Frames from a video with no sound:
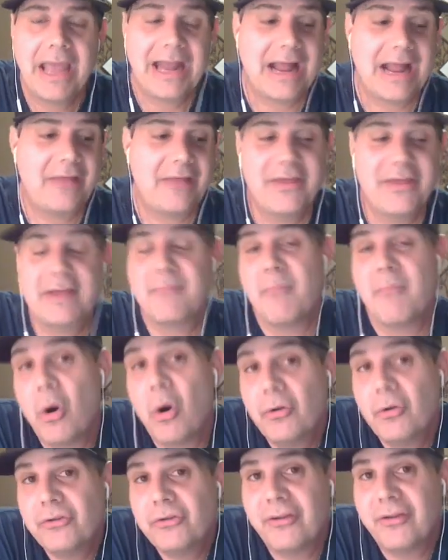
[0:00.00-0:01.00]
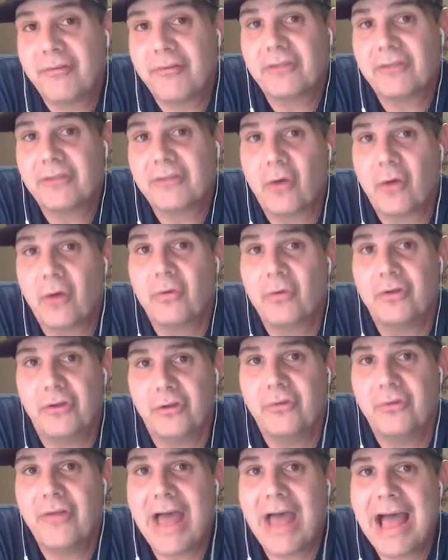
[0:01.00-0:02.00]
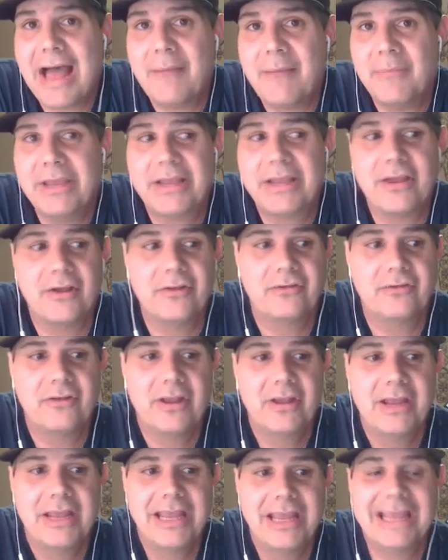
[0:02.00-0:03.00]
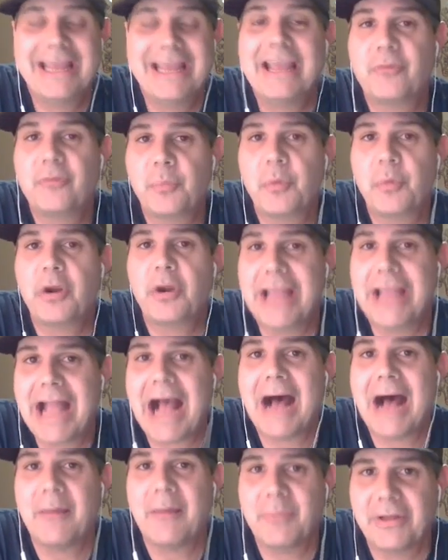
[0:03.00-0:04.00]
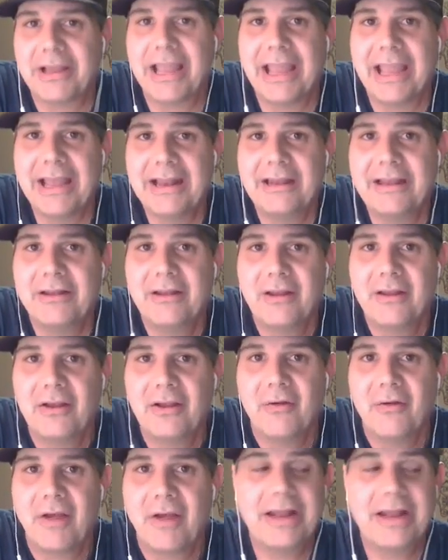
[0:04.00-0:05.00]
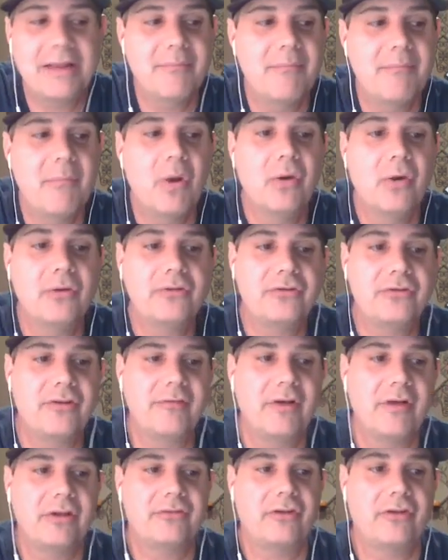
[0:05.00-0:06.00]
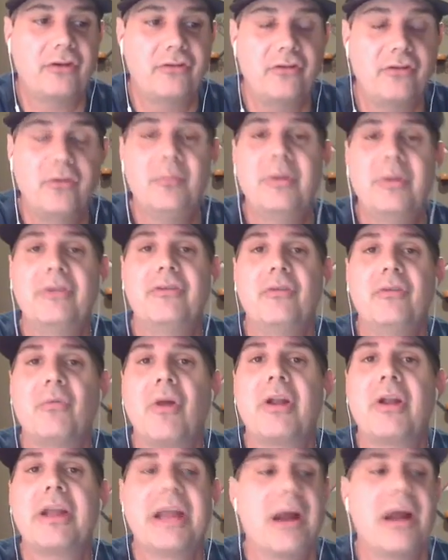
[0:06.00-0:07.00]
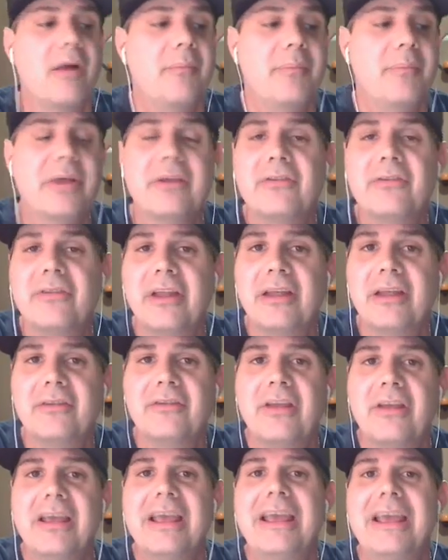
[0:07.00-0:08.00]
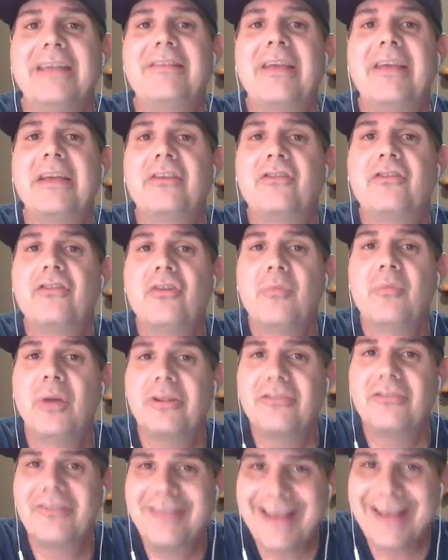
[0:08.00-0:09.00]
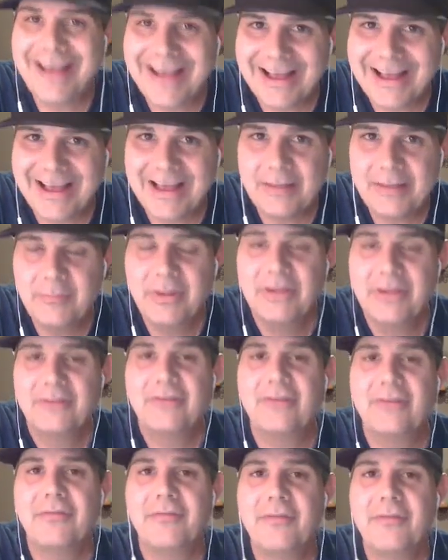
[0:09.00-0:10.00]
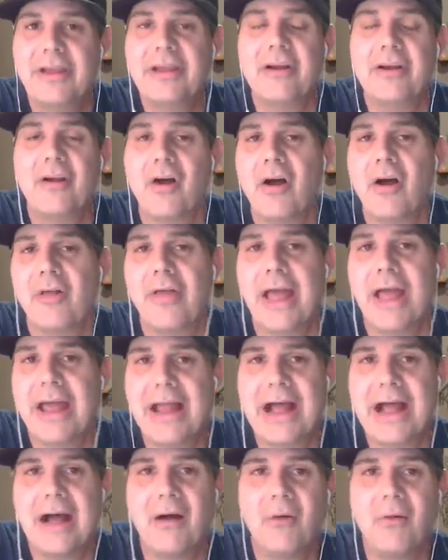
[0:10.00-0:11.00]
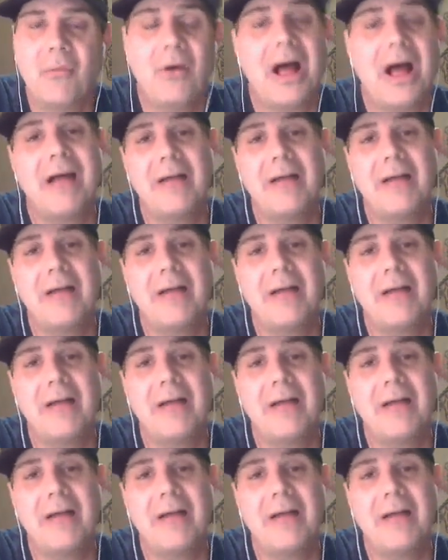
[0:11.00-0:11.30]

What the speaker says: And I think most of us don't do that because it gets pretty complicated, right? And most of us are too busy running our business. It takes too much time to figure all that out.